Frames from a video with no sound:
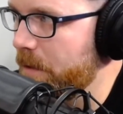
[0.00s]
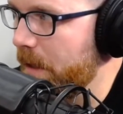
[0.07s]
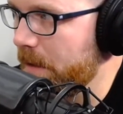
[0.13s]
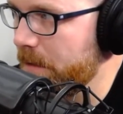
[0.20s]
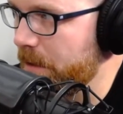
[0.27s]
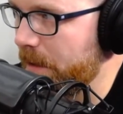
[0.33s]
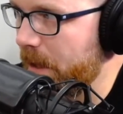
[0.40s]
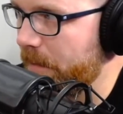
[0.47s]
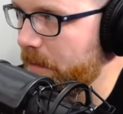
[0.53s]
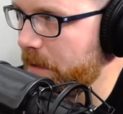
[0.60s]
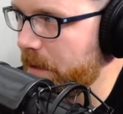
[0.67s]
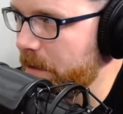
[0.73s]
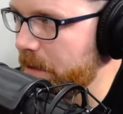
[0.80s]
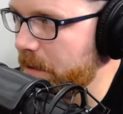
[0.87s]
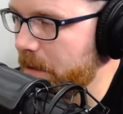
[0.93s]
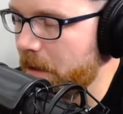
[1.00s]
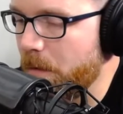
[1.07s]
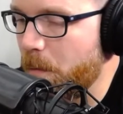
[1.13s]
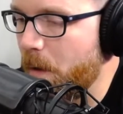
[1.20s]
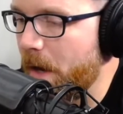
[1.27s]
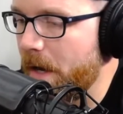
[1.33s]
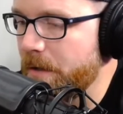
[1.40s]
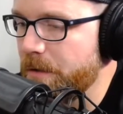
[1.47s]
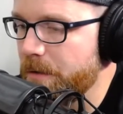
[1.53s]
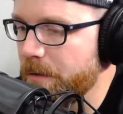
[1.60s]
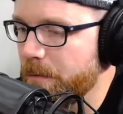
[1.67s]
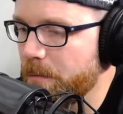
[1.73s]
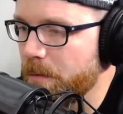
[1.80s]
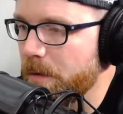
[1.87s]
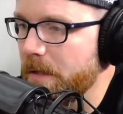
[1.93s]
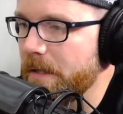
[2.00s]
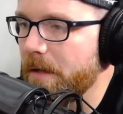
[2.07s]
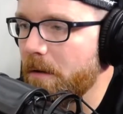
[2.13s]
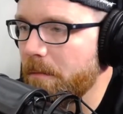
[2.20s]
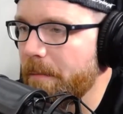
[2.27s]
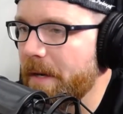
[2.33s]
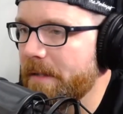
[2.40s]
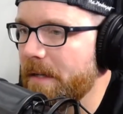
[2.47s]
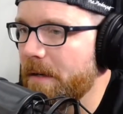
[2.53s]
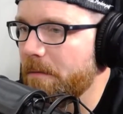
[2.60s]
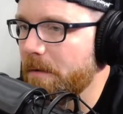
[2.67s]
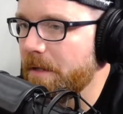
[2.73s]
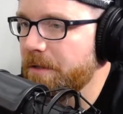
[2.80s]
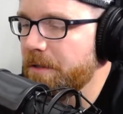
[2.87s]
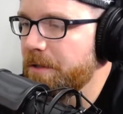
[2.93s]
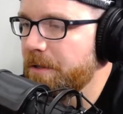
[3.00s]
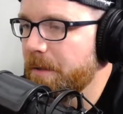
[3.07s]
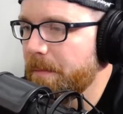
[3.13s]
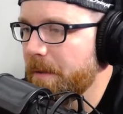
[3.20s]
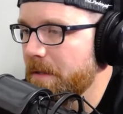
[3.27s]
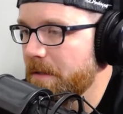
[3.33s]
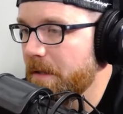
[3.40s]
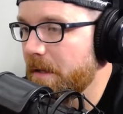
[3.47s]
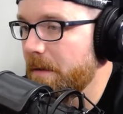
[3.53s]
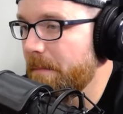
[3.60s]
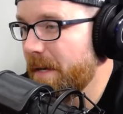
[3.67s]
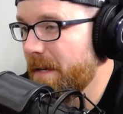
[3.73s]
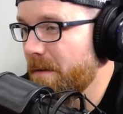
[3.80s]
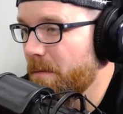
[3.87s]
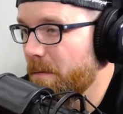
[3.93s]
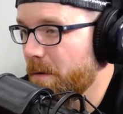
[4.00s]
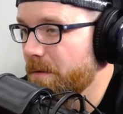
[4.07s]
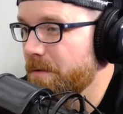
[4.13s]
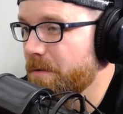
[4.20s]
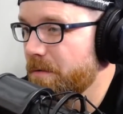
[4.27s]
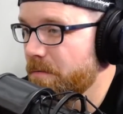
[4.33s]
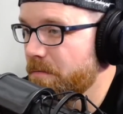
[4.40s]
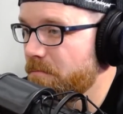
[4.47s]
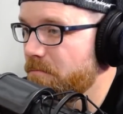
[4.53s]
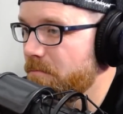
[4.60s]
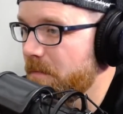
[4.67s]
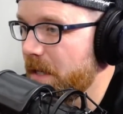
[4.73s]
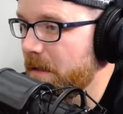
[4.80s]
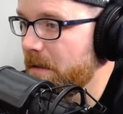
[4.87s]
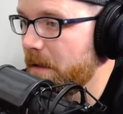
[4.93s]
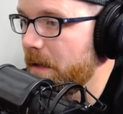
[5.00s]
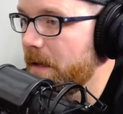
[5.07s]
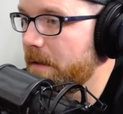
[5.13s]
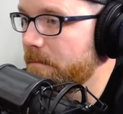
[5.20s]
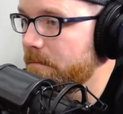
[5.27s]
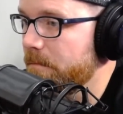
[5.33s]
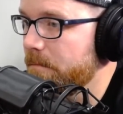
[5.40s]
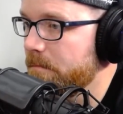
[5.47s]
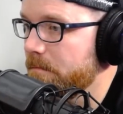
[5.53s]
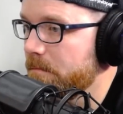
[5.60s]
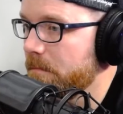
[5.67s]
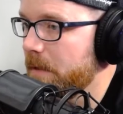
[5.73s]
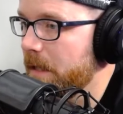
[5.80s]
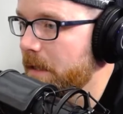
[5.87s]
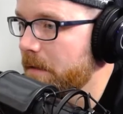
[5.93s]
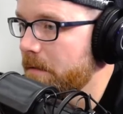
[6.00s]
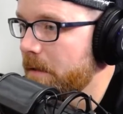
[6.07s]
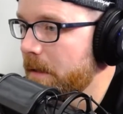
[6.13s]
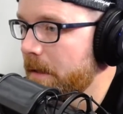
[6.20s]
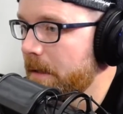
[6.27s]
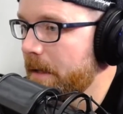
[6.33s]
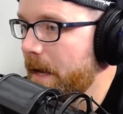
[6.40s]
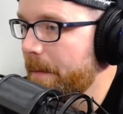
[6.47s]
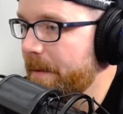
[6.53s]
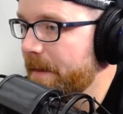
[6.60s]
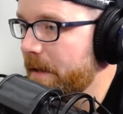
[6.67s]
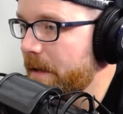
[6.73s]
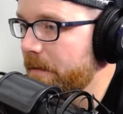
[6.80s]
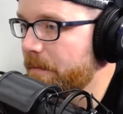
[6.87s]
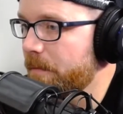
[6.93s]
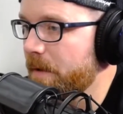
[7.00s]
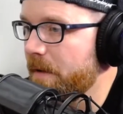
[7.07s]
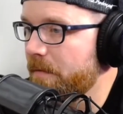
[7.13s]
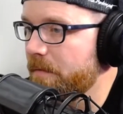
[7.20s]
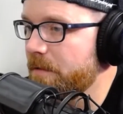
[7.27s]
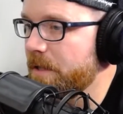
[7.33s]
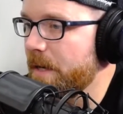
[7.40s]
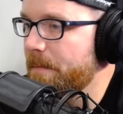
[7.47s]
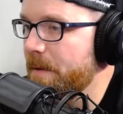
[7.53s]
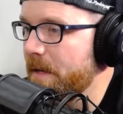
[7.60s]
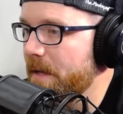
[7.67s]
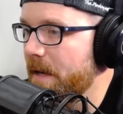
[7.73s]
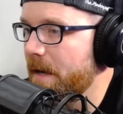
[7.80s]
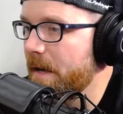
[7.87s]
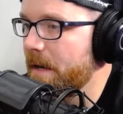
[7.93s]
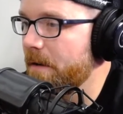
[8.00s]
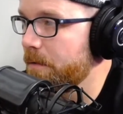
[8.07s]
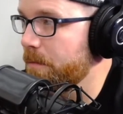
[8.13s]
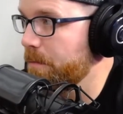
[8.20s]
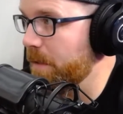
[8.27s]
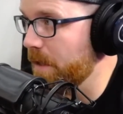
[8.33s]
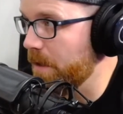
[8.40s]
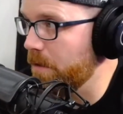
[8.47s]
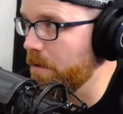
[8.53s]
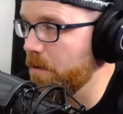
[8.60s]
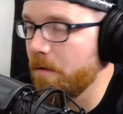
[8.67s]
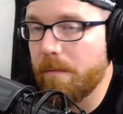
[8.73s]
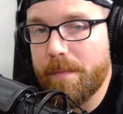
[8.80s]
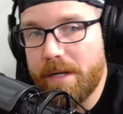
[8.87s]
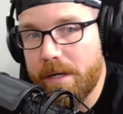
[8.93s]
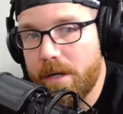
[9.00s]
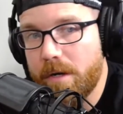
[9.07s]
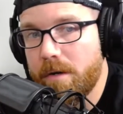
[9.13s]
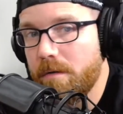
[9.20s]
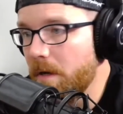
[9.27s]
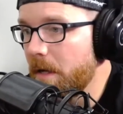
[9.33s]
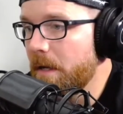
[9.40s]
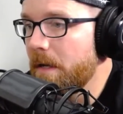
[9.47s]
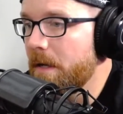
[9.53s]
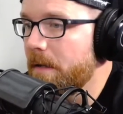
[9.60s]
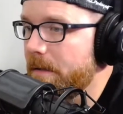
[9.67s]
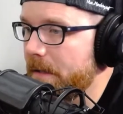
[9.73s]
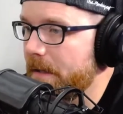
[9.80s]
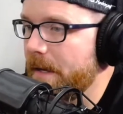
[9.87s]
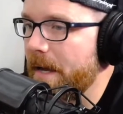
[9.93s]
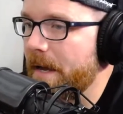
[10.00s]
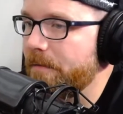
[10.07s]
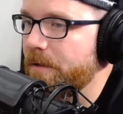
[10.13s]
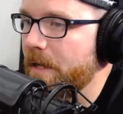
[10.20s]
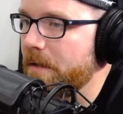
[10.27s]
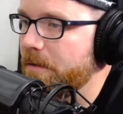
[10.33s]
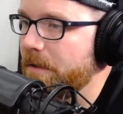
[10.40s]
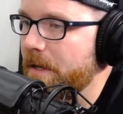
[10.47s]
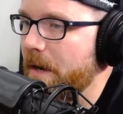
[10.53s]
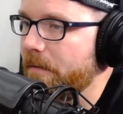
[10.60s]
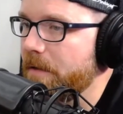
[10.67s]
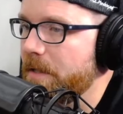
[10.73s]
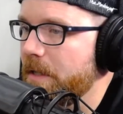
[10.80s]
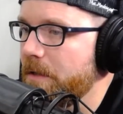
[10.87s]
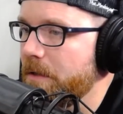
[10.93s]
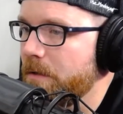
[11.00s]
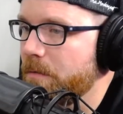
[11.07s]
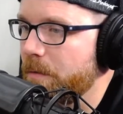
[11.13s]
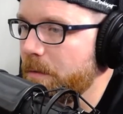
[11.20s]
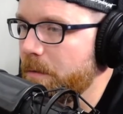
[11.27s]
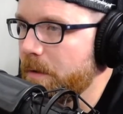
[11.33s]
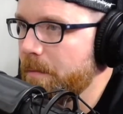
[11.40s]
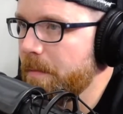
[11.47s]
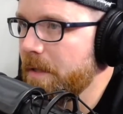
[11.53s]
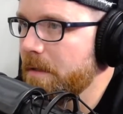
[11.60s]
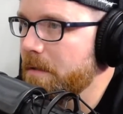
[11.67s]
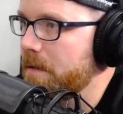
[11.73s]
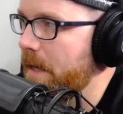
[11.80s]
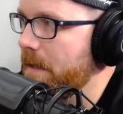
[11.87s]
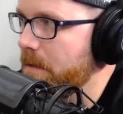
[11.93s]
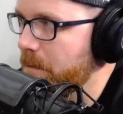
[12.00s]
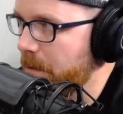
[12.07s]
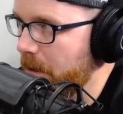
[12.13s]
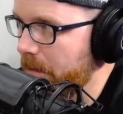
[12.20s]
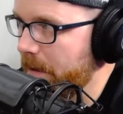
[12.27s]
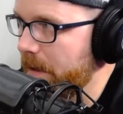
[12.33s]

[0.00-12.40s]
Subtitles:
challenging conversation. Otherwise, you're really holding back that relationship, and it's going to make it worse down the line. I mean, if JP and I, or me and you, or me and O, didn't have challenging conversations, we wouldn't be as tight as we are.